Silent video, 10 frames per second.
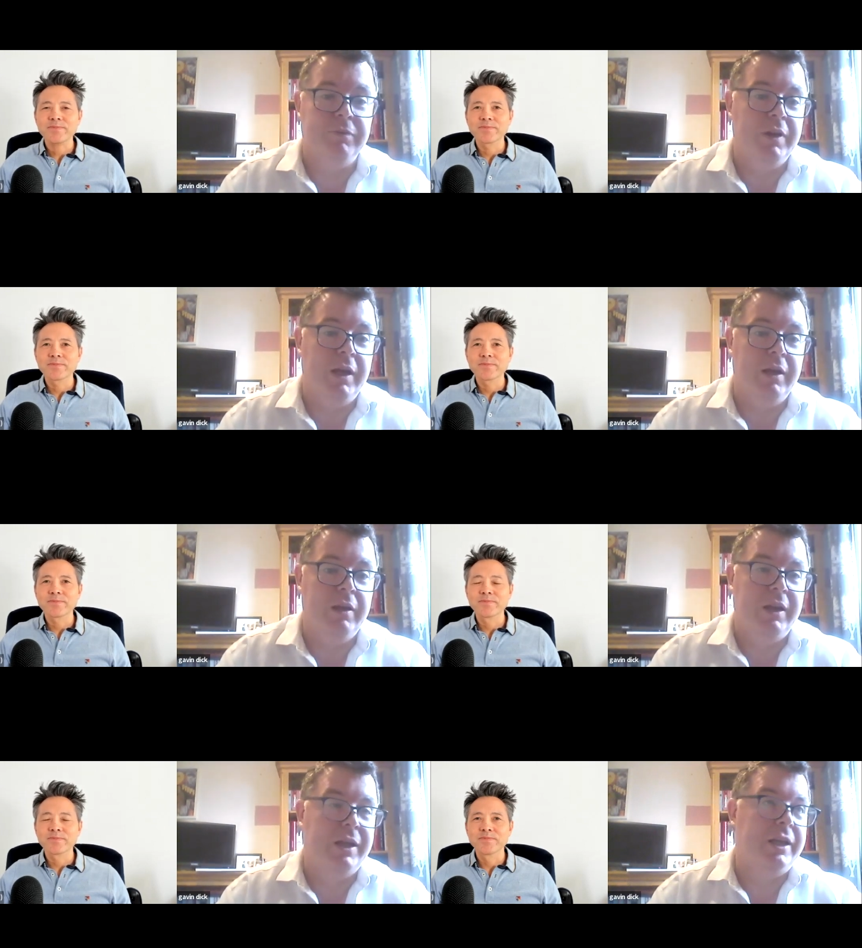Speaker 1: of their
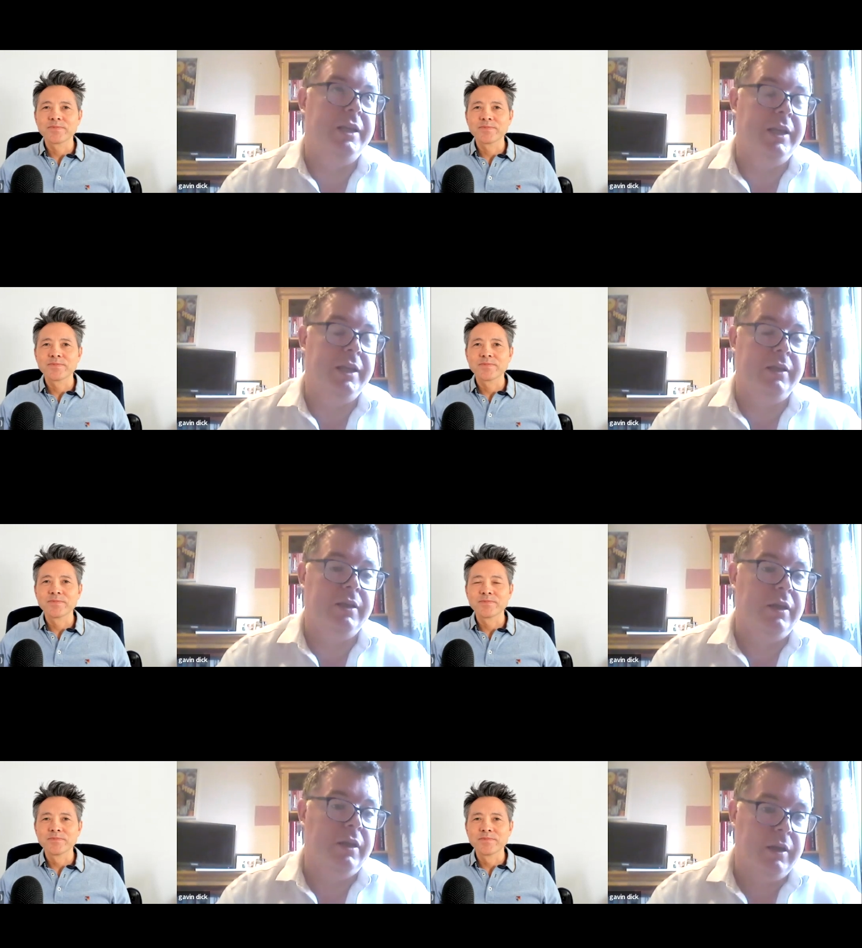heating,
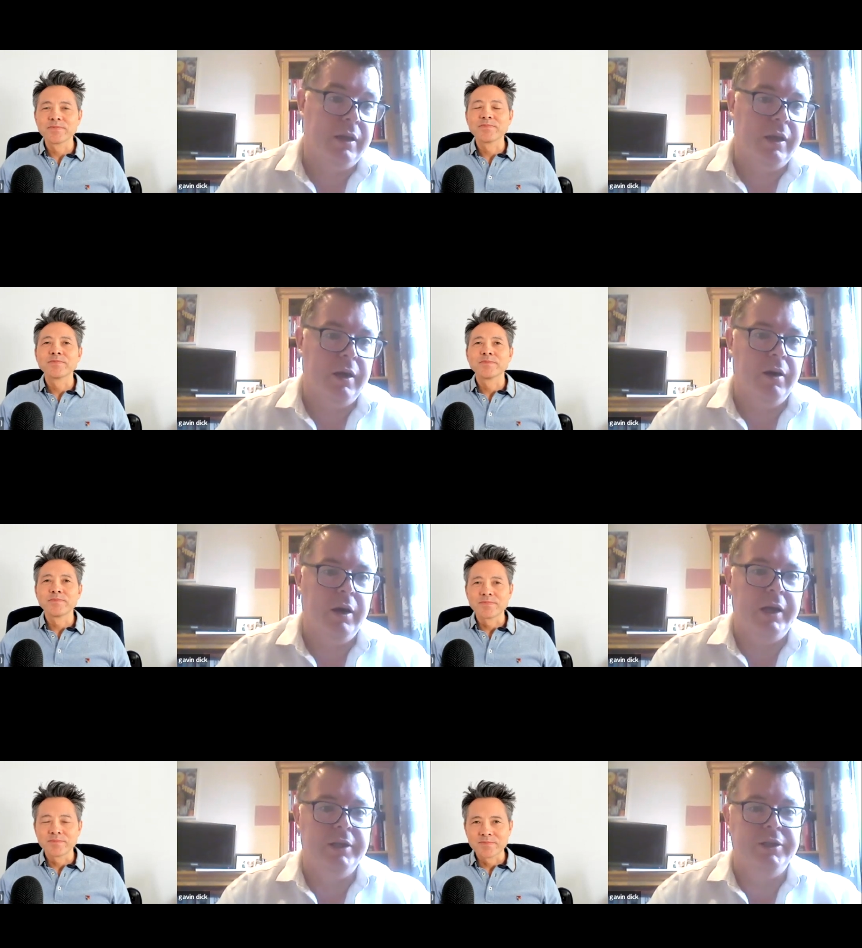
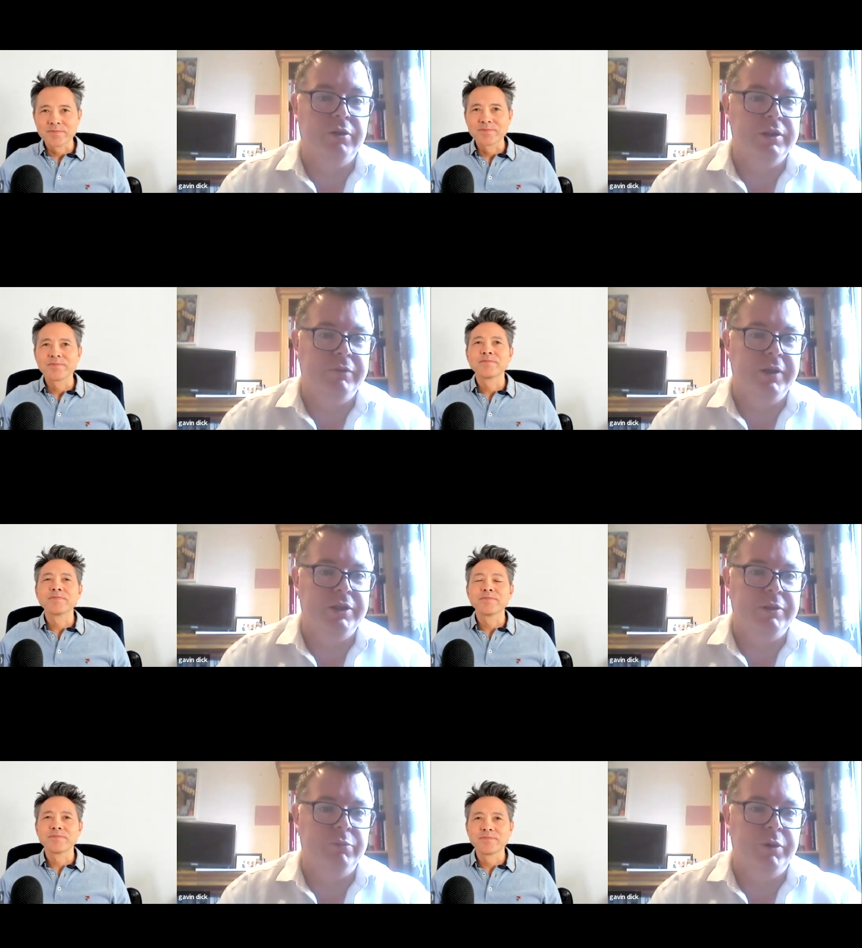Uh, energy
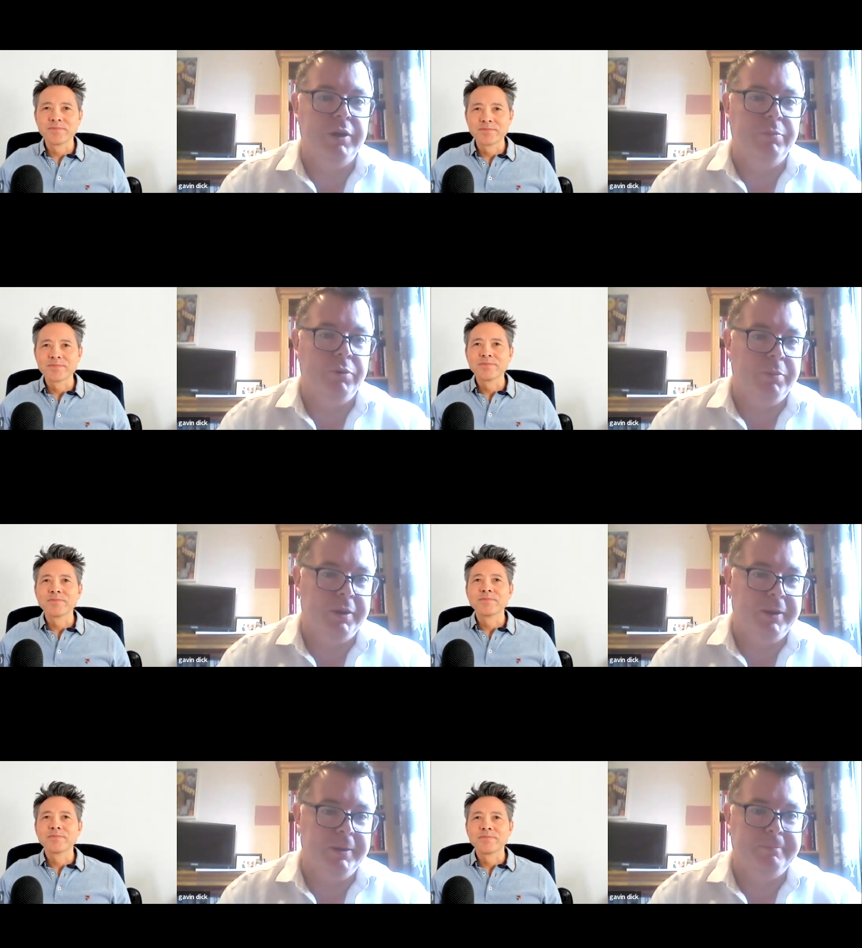conservation within the
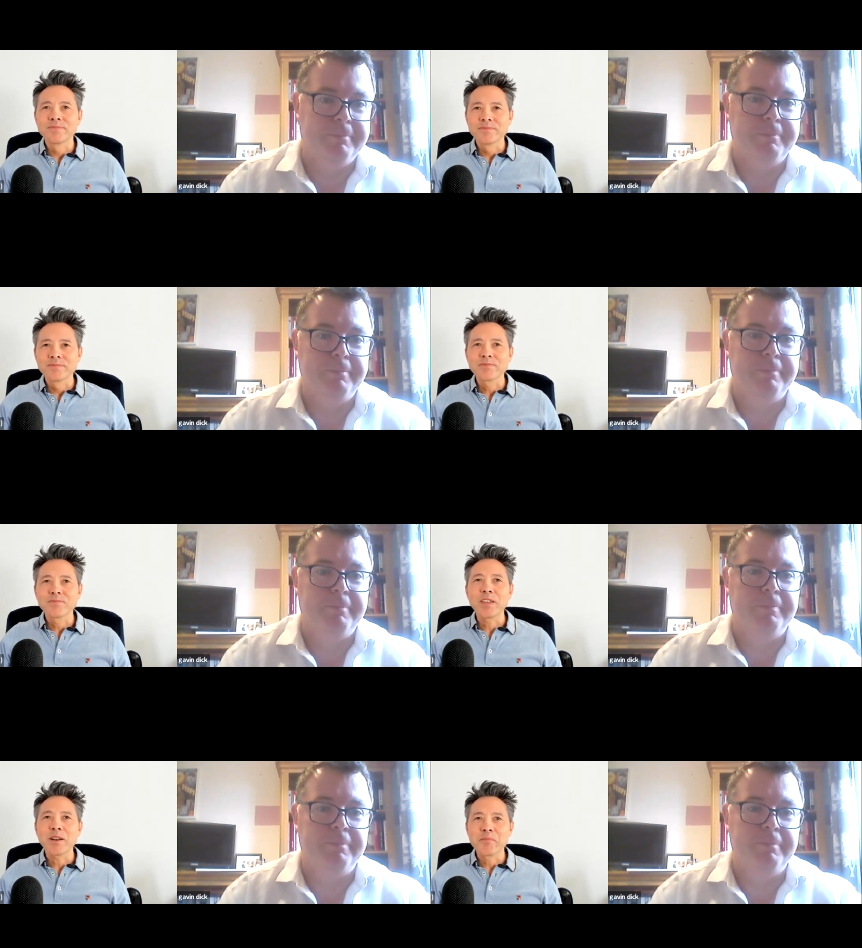property.
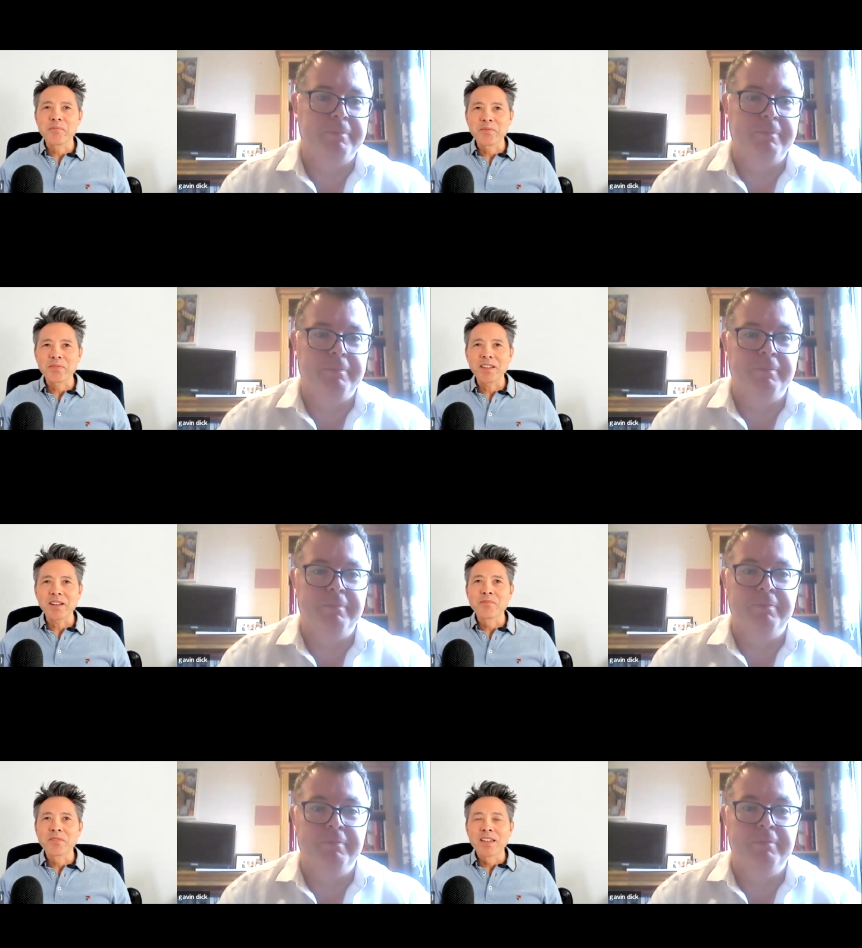
Speaker 2: Yeah, yeah.
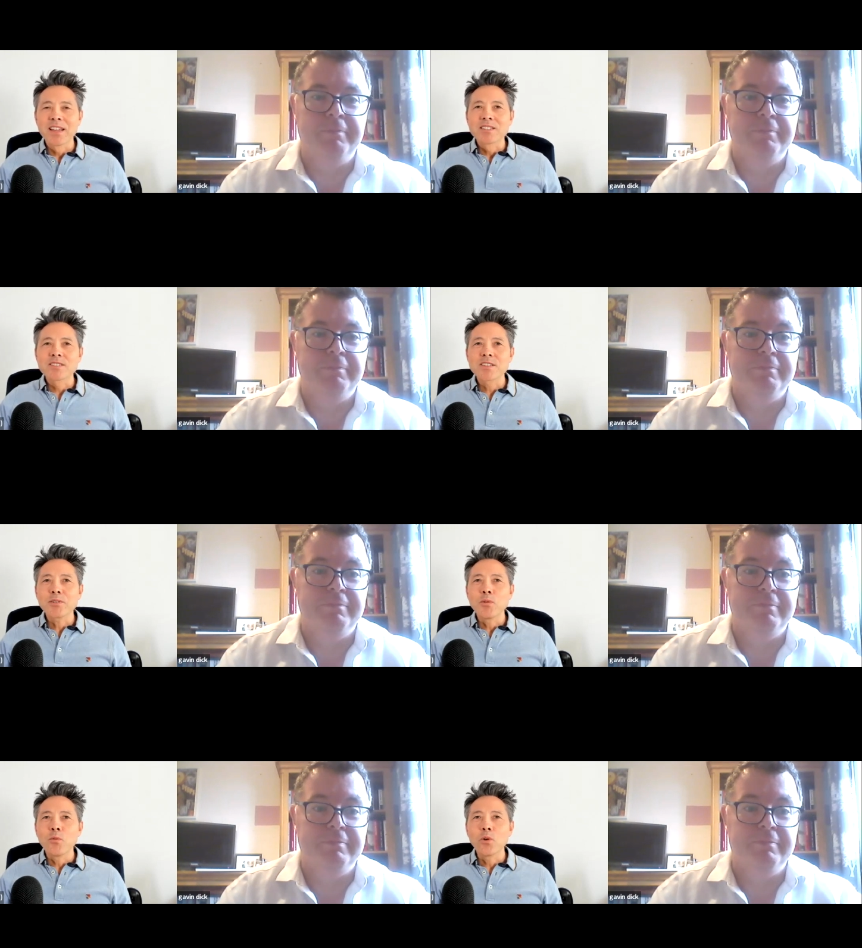So
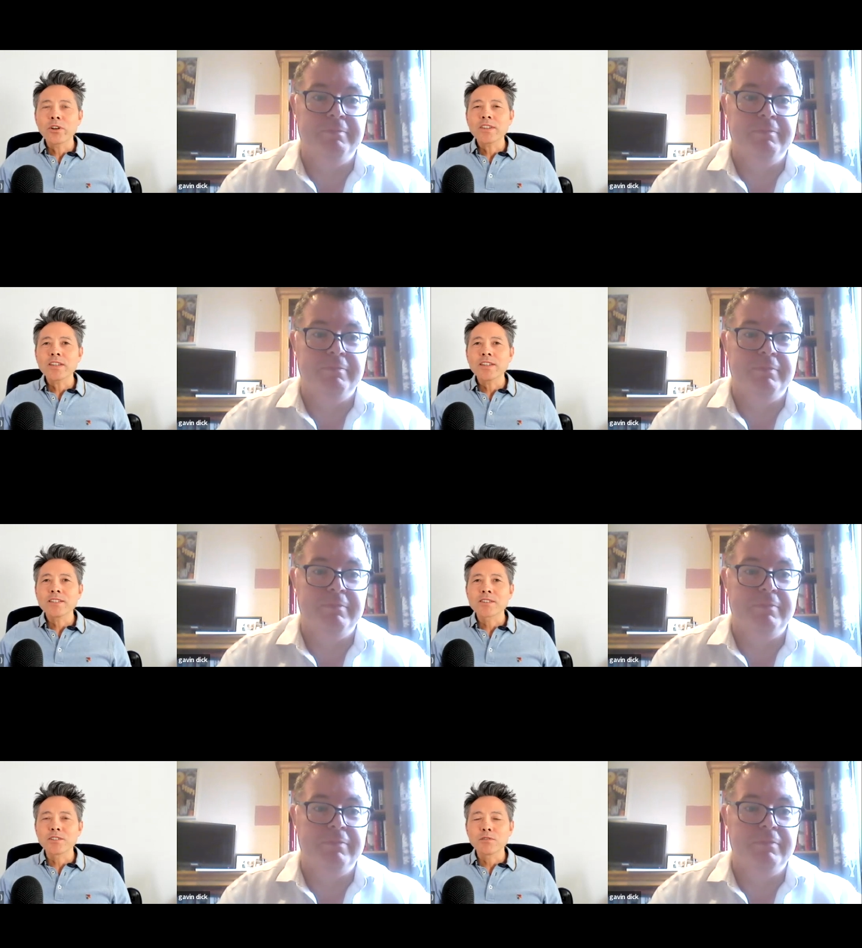what are the,
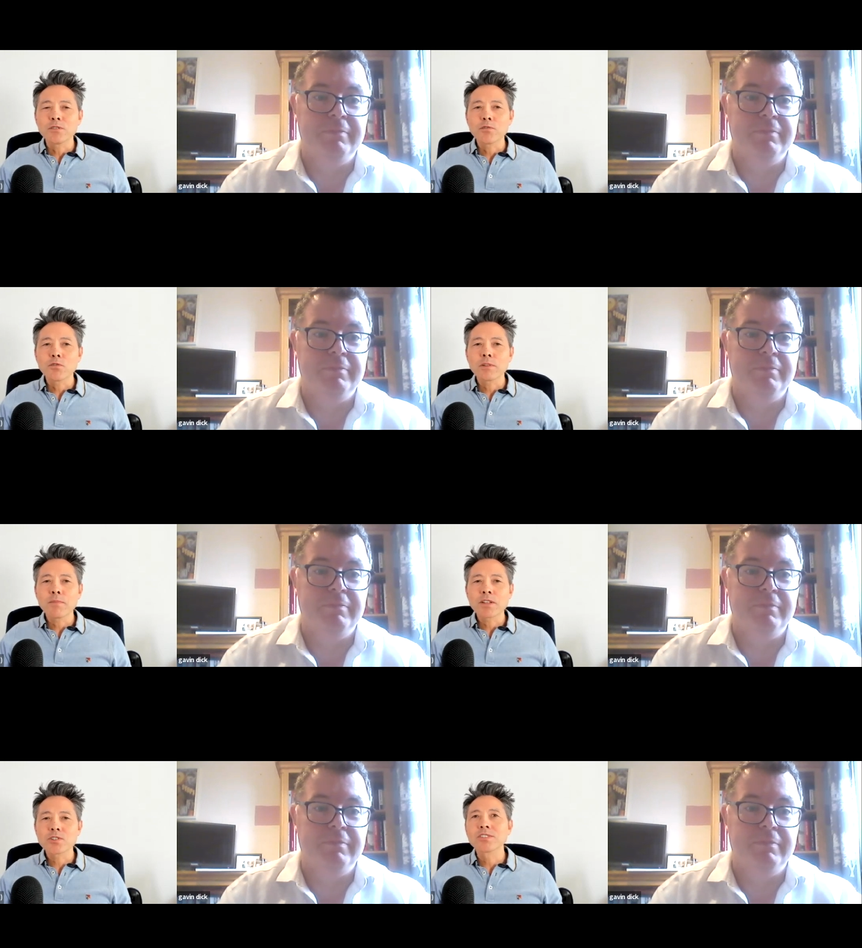so you, you've already
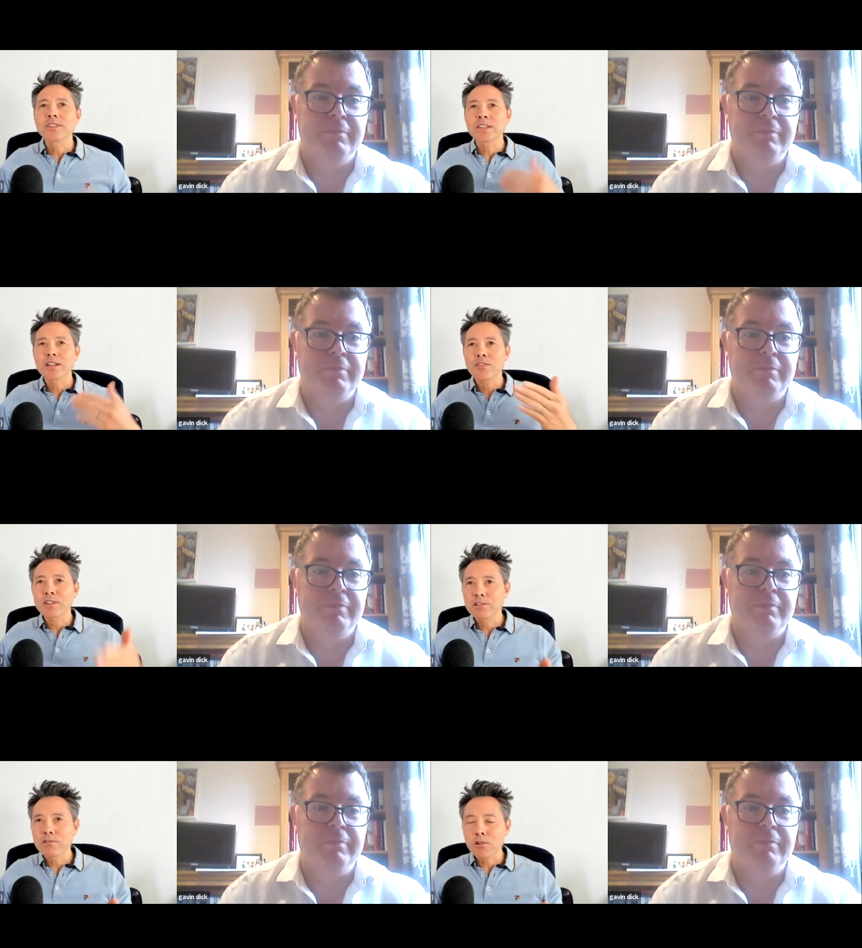mentioned that the current legal